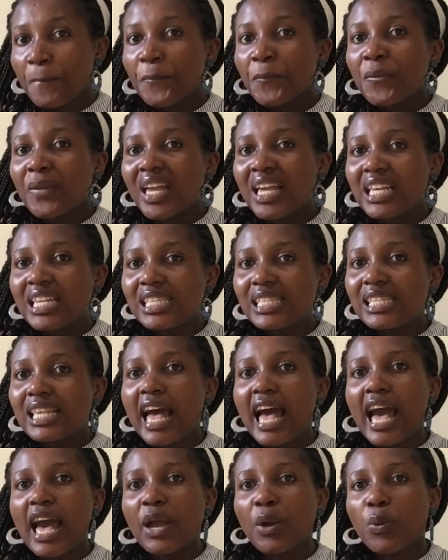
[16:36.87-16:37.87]
is,
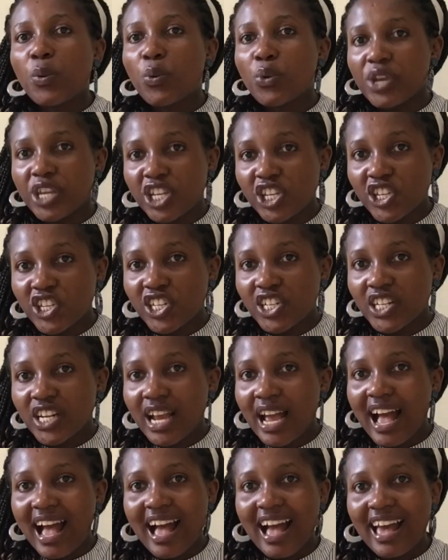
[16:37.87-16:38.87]
I wish
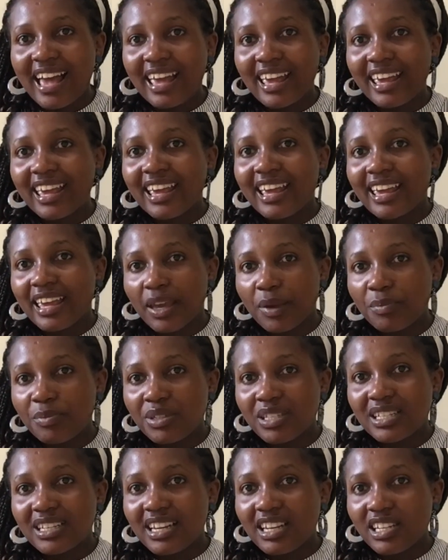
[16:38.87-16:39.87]
I kept
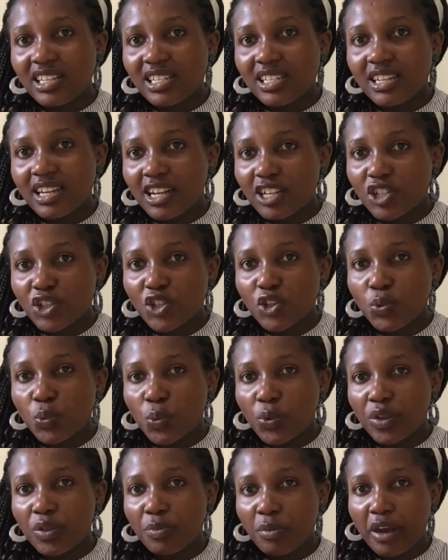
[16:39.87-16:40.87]
in touch with
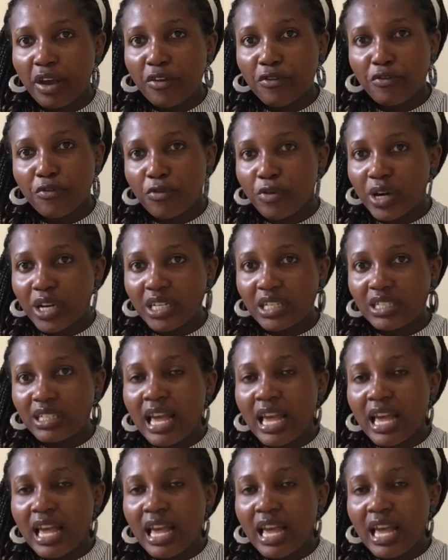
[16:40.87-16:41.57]
my friends.